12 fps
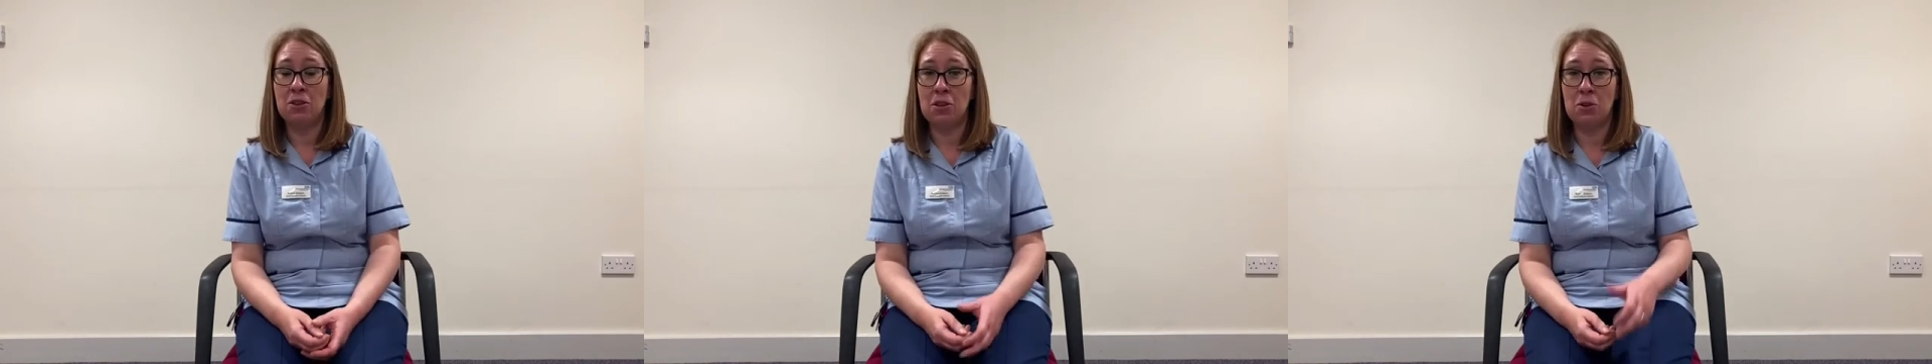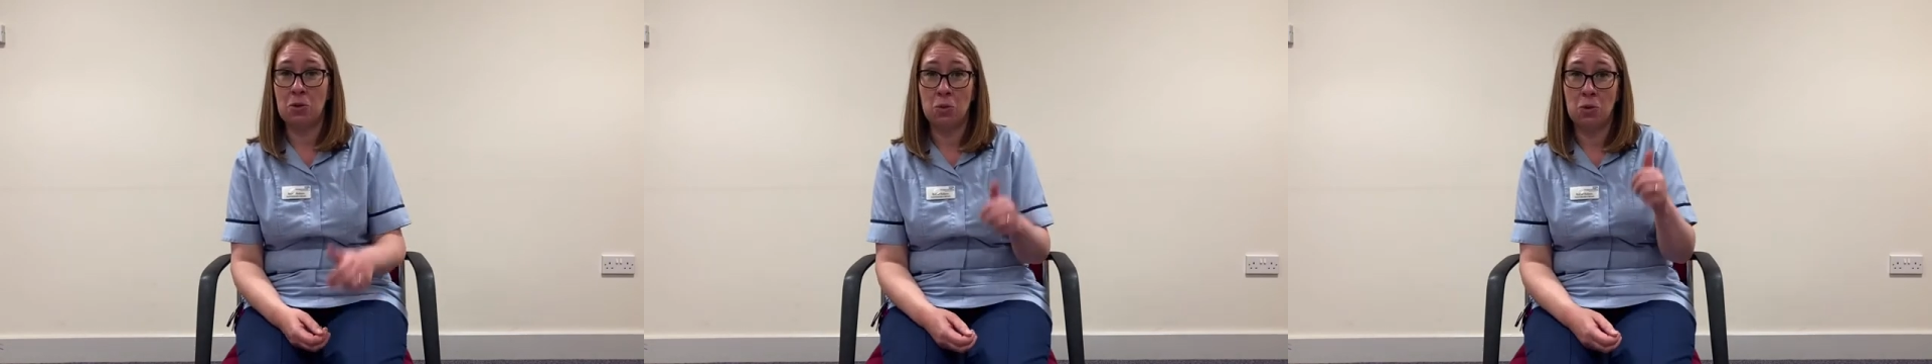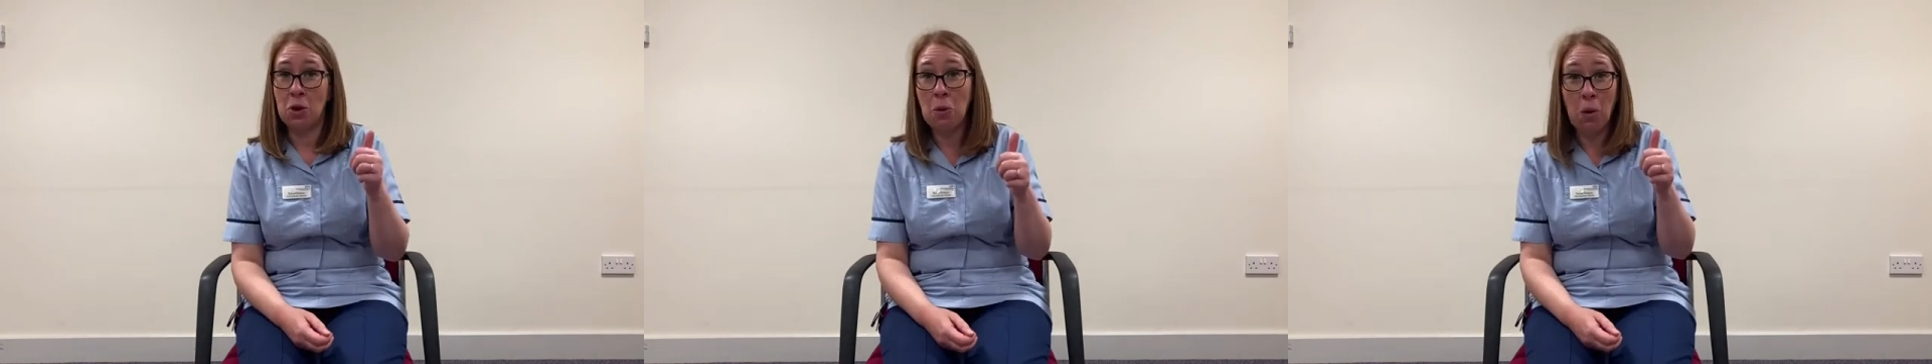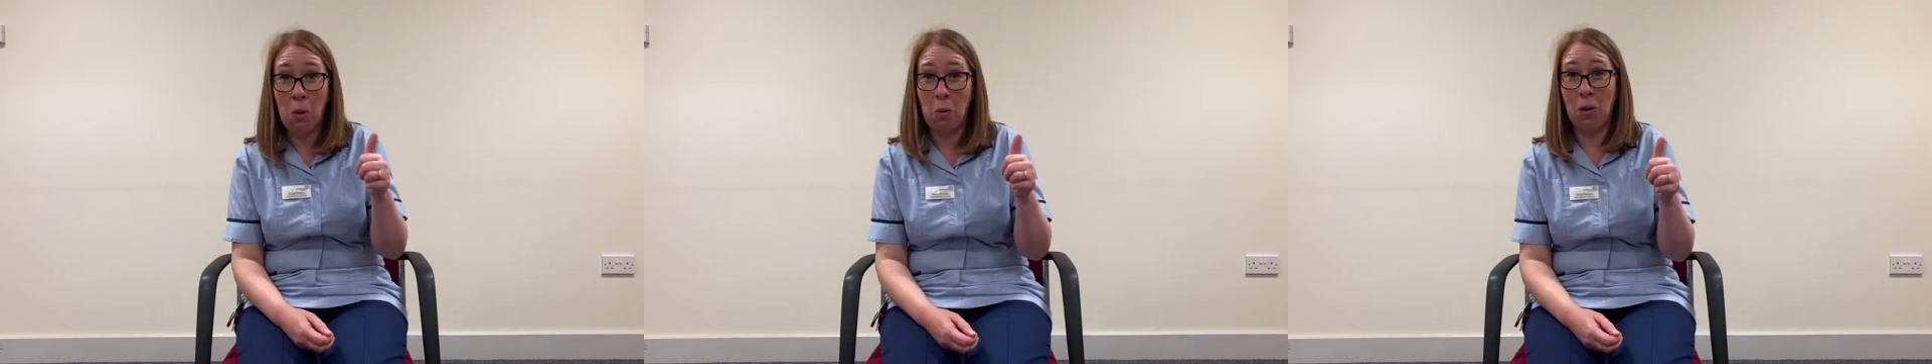you know
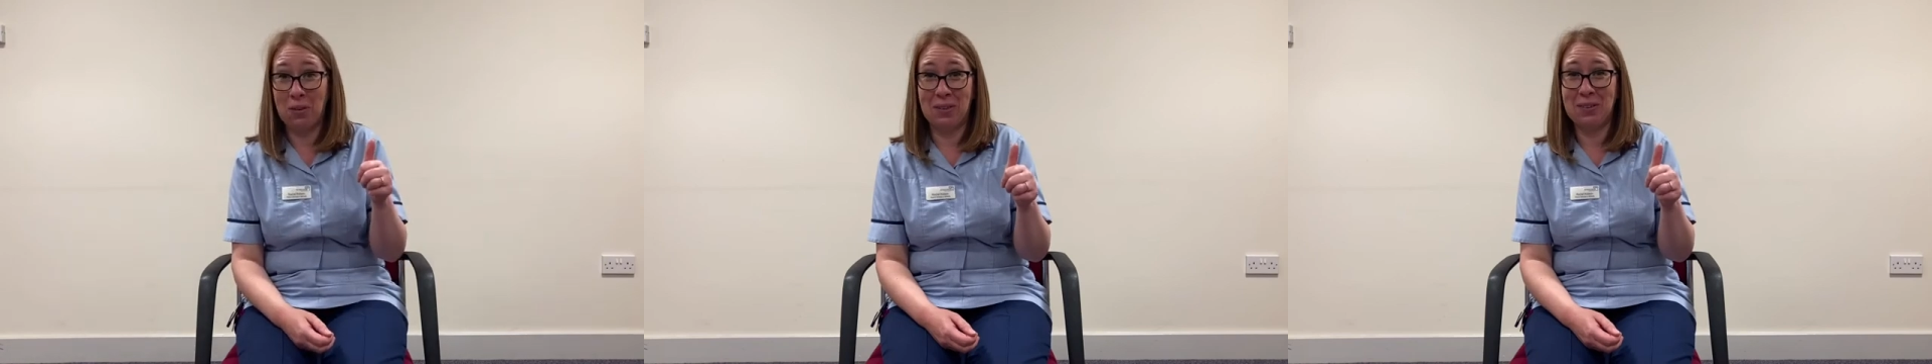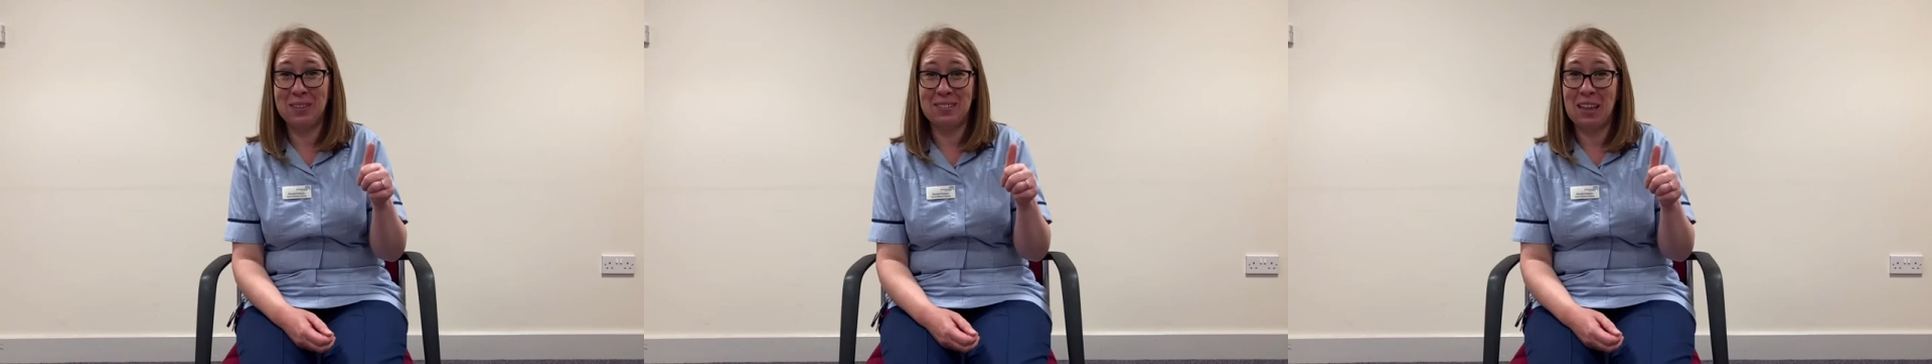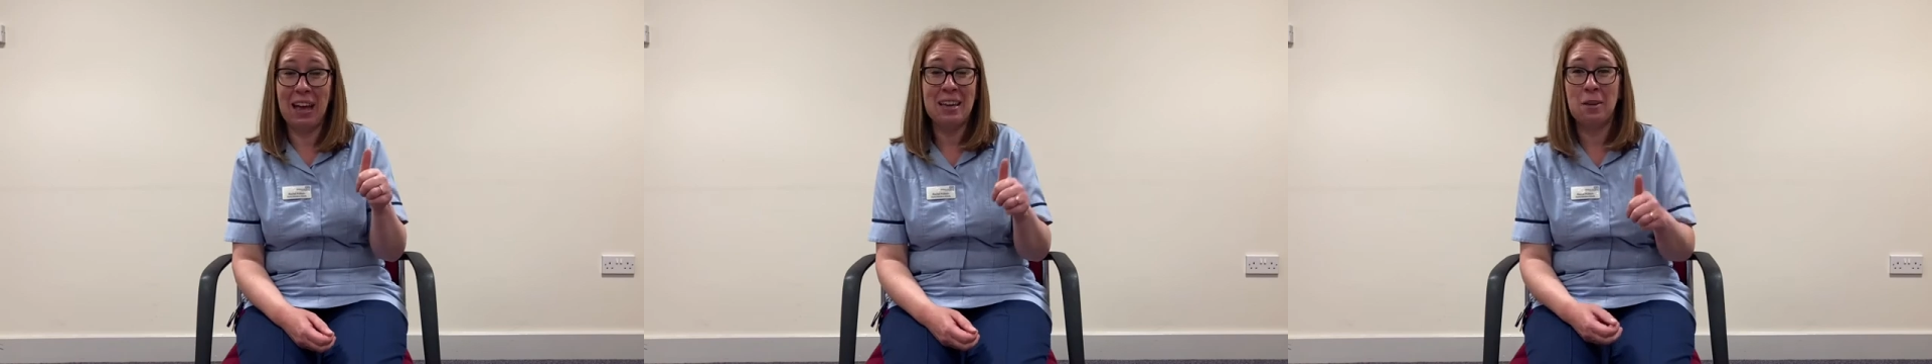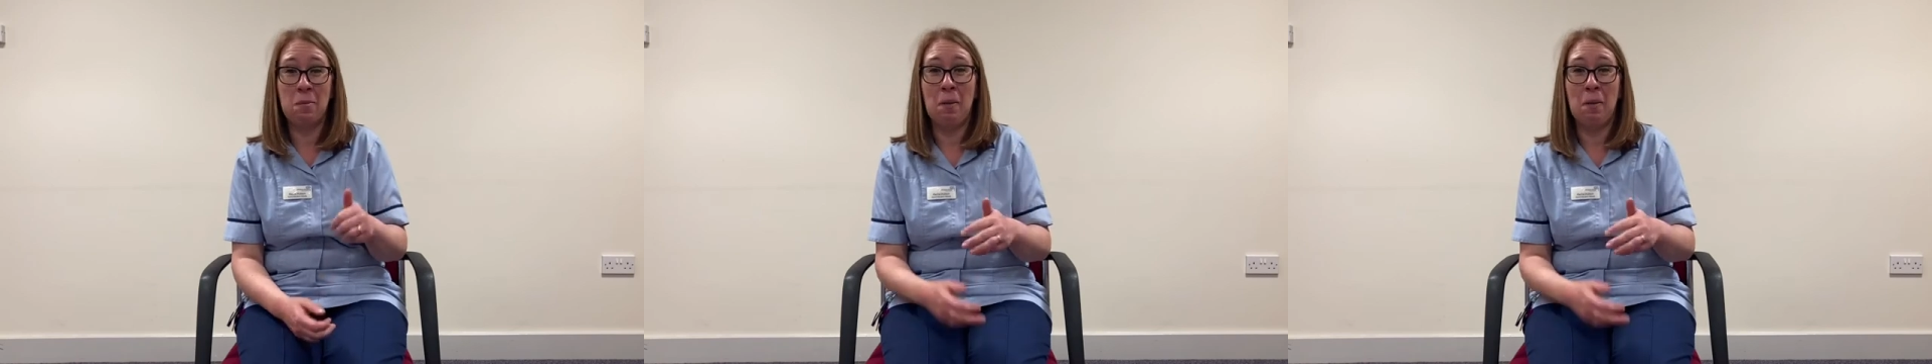what one looks like.